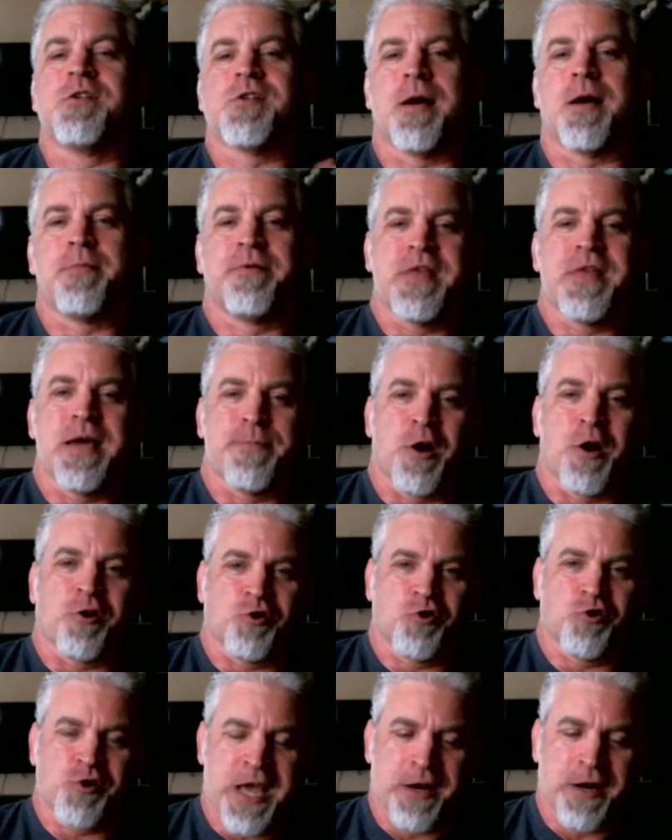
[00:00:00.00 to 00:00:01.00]
Some of them
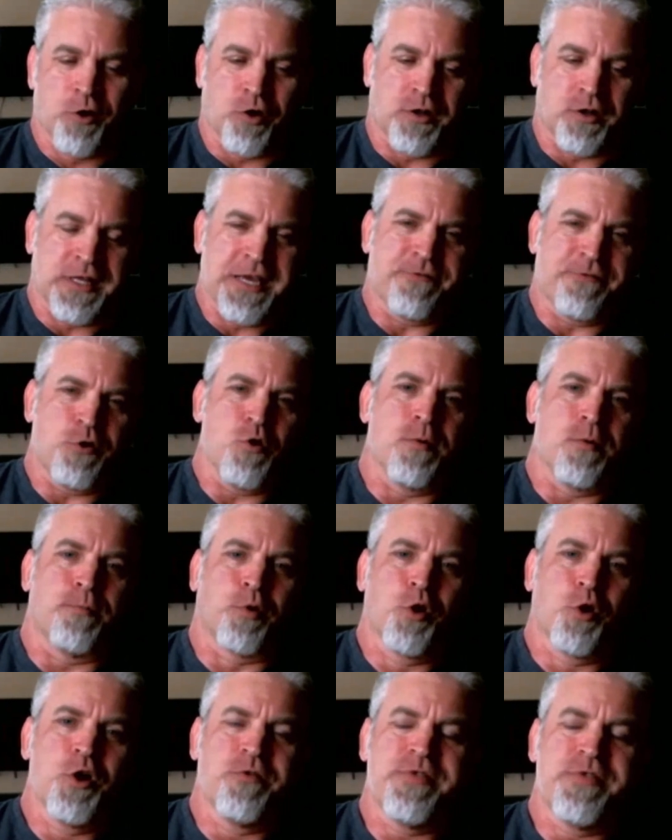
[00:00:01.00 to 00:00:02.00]
are general. If you
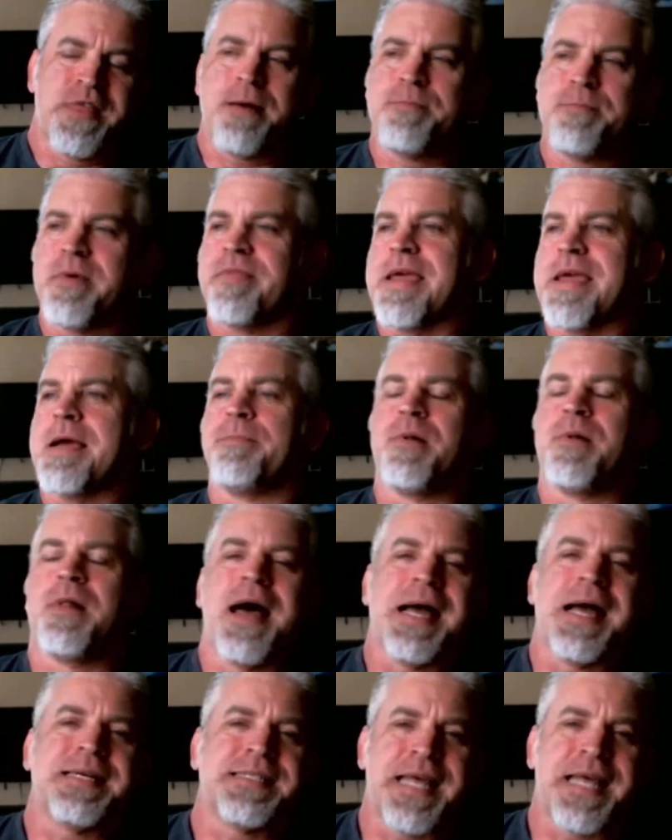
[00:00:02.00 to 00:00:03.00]
improve them, they
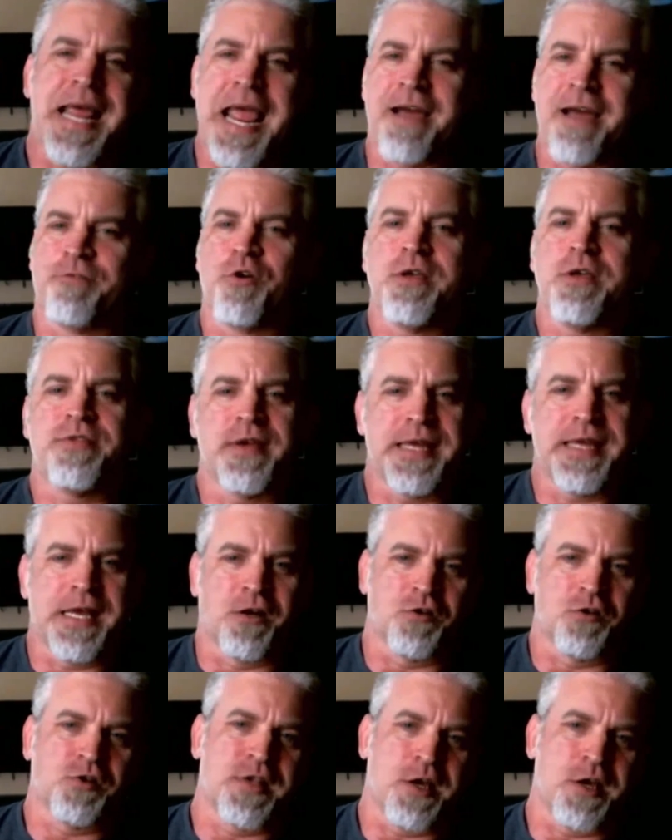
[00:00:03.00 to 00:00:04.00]
apply to
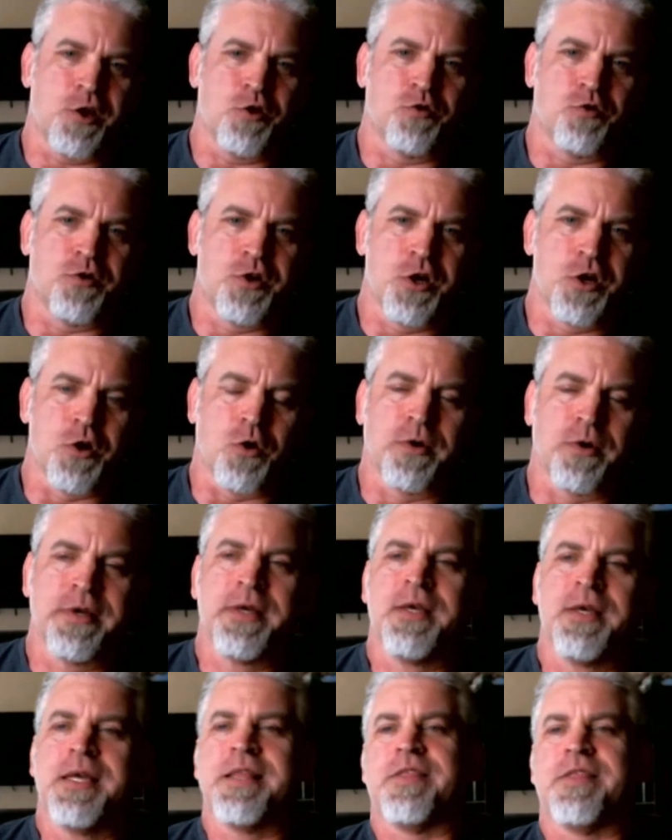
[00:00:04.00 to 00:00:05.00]
everything else that you
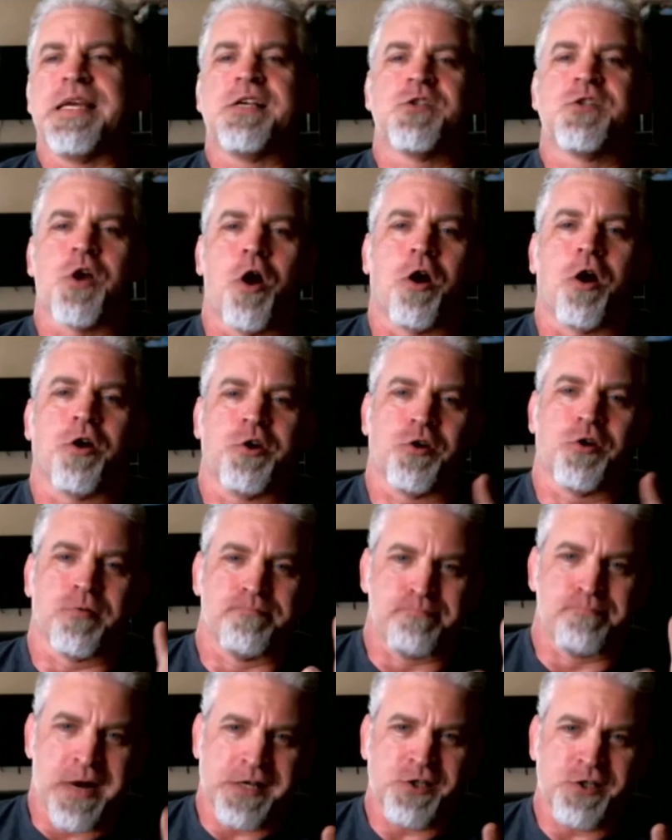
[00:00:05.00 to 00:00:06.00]
do. These are
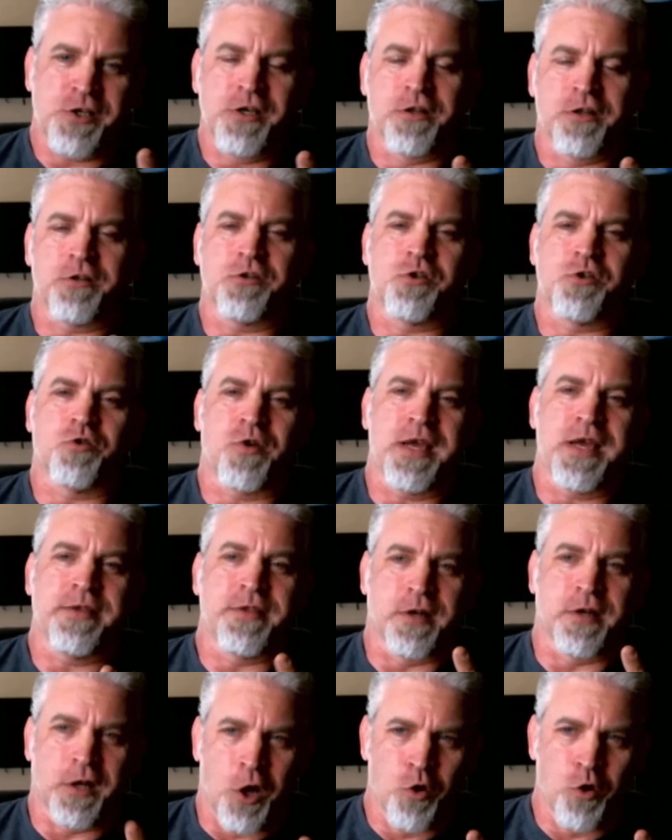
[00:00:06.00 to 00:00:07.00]
your muscular
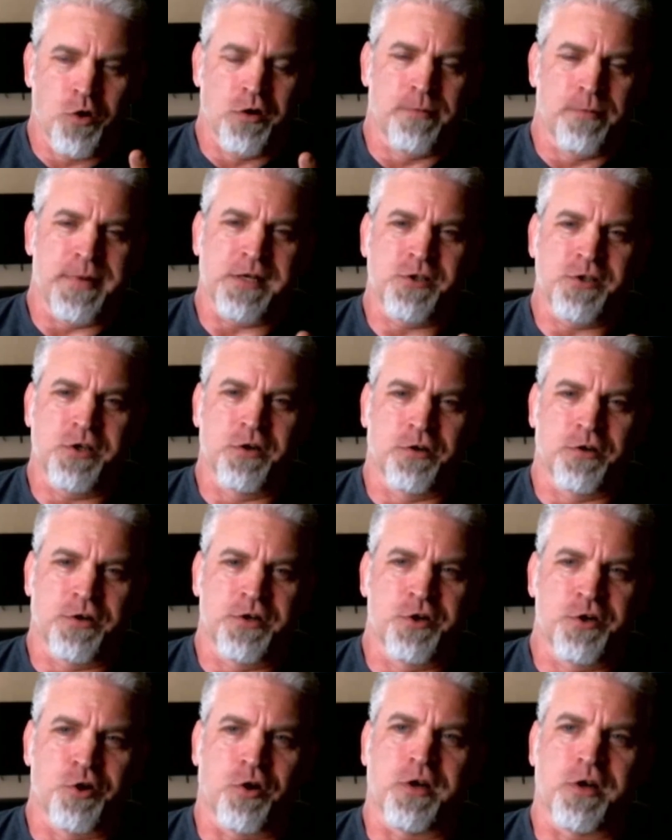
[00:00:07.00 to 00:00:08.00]
strength and local
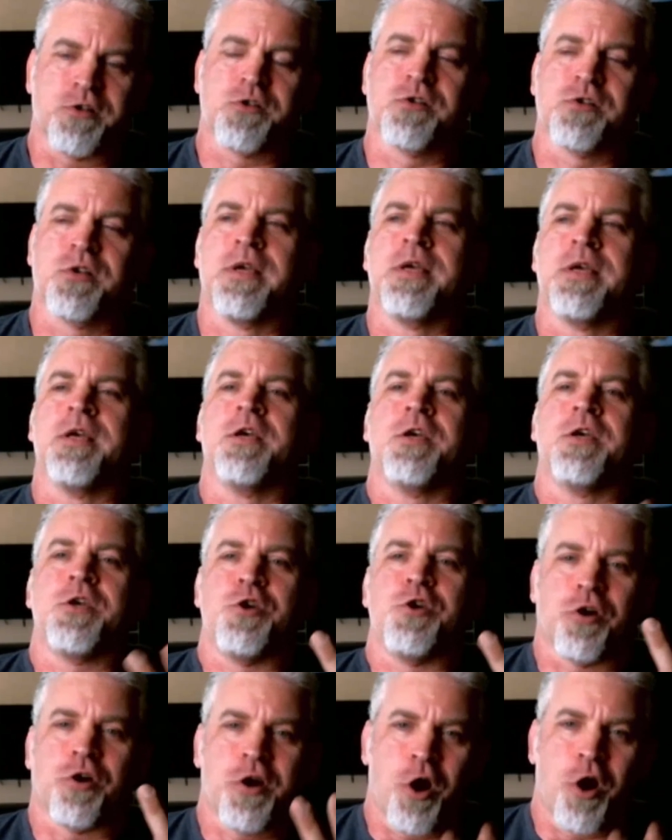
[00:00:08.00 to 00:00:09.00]
muscular endurance,
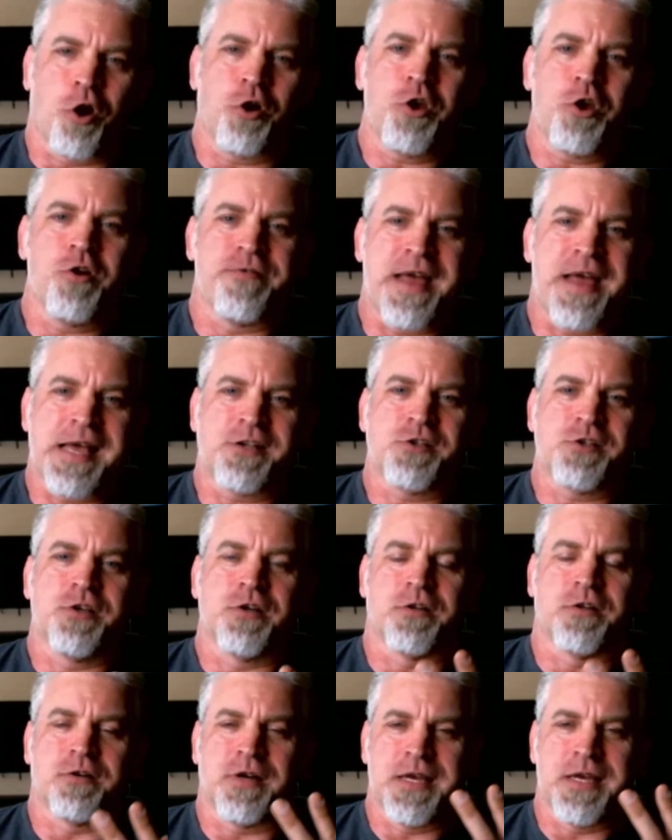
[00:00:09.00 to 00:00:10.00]
your
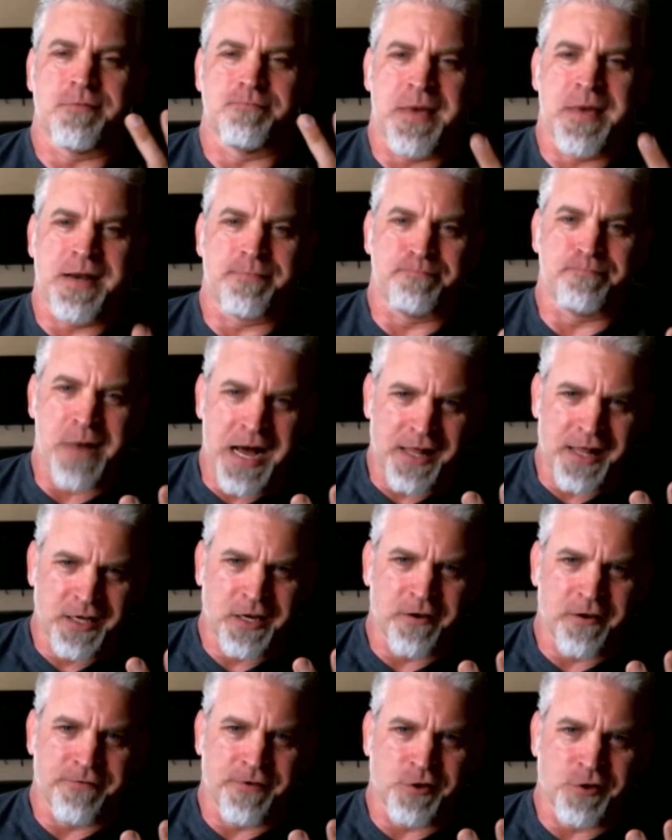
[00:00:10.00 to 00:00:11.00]
cardiovascular and
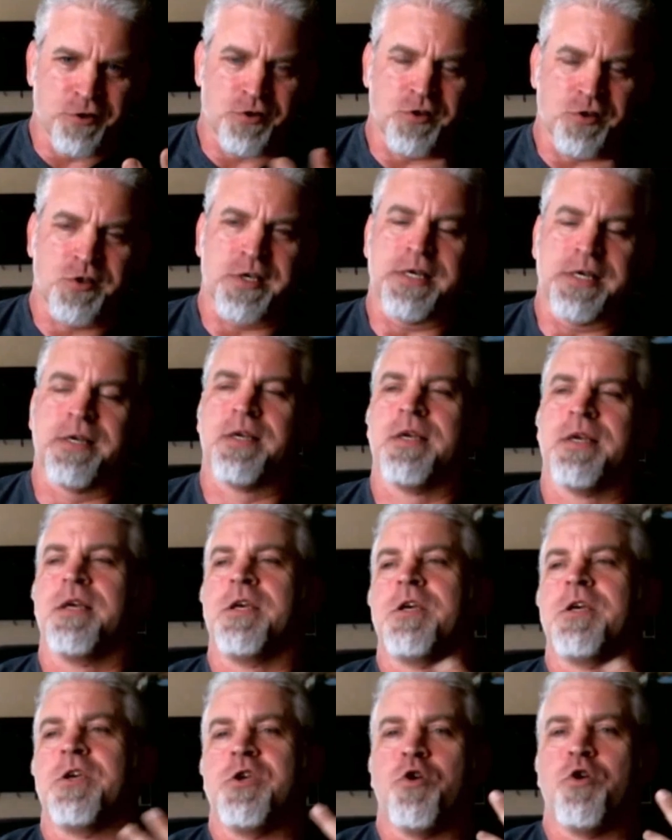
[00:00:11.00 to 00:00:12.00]
metabolic efficiency,
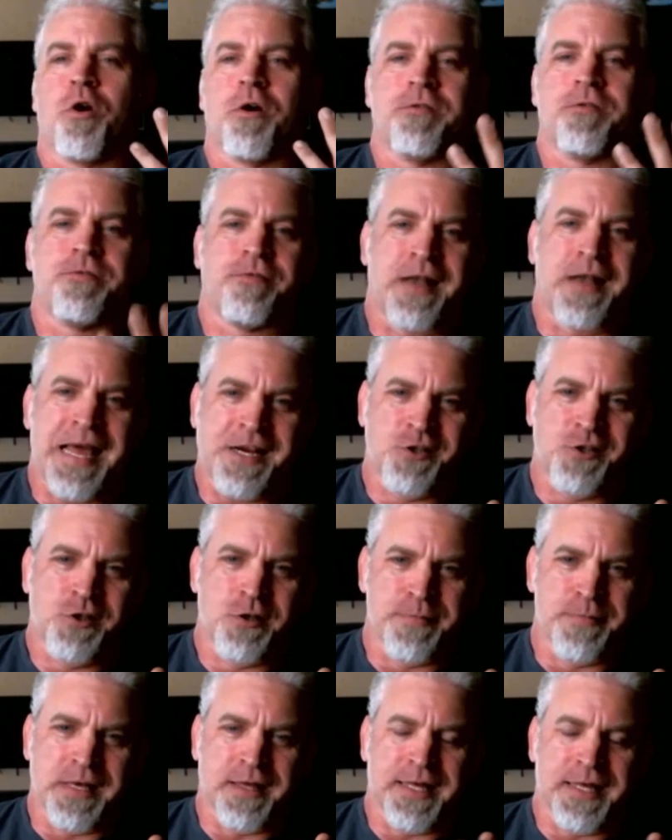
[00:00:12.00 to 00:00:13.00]
your
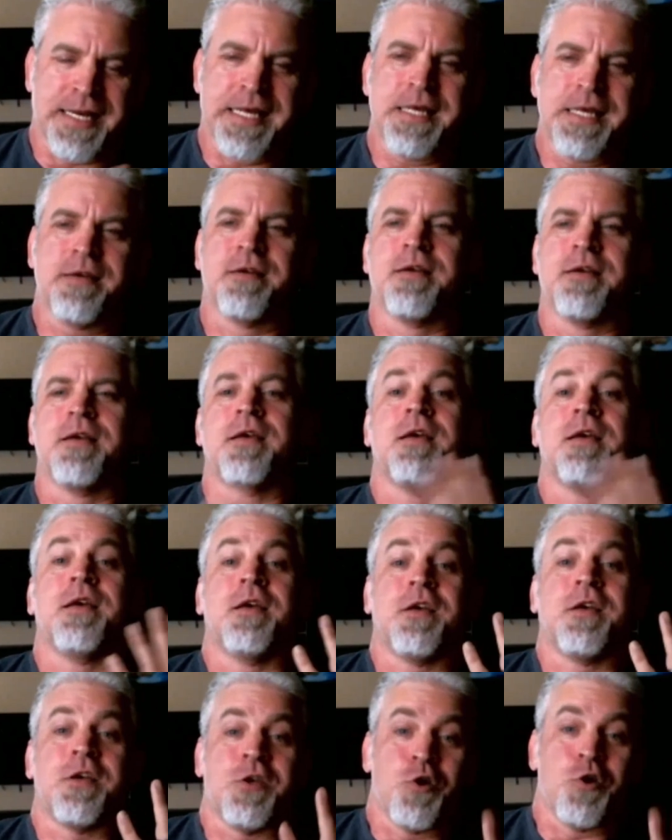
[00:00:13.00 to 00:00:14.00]
flexibility,
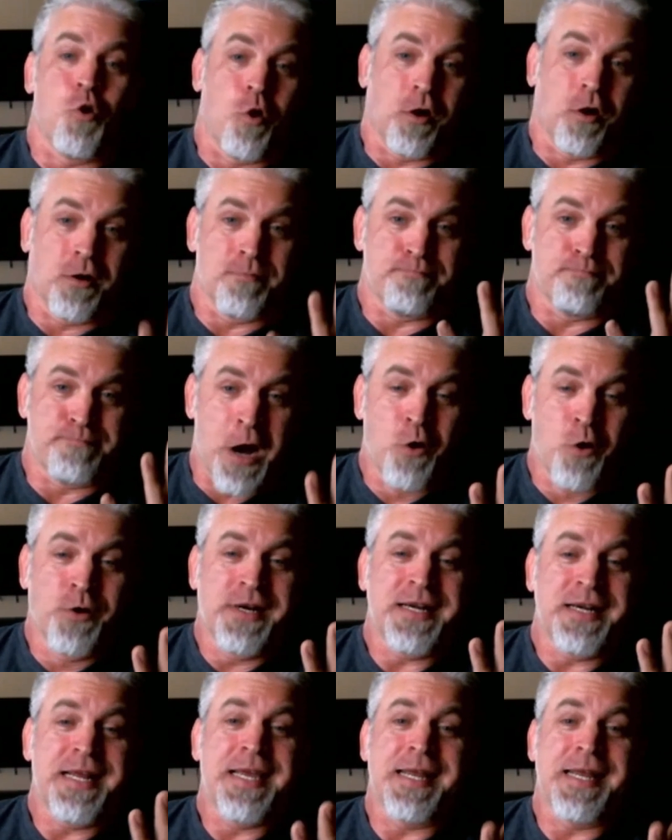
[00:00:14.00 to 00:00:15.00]
your
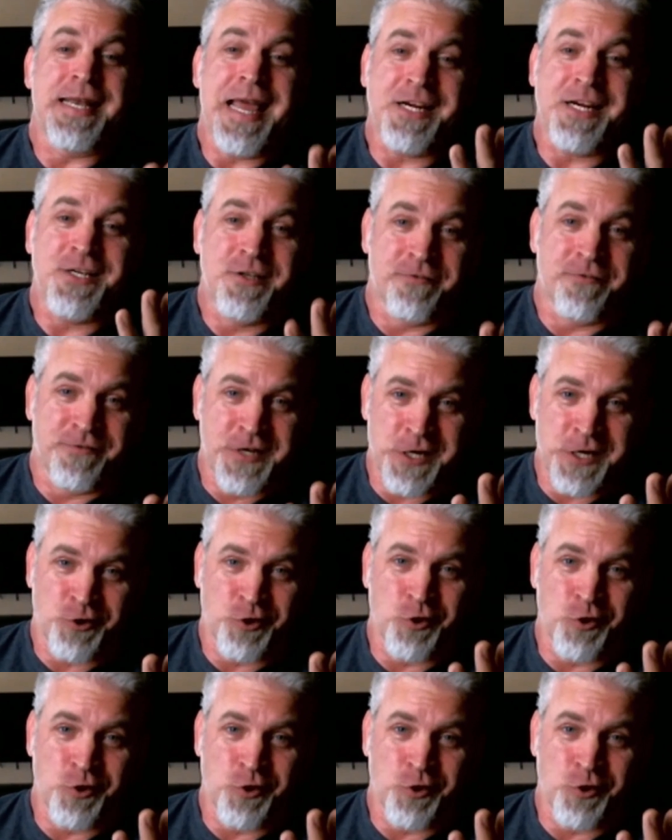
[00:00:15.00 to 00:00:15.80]
bone and connective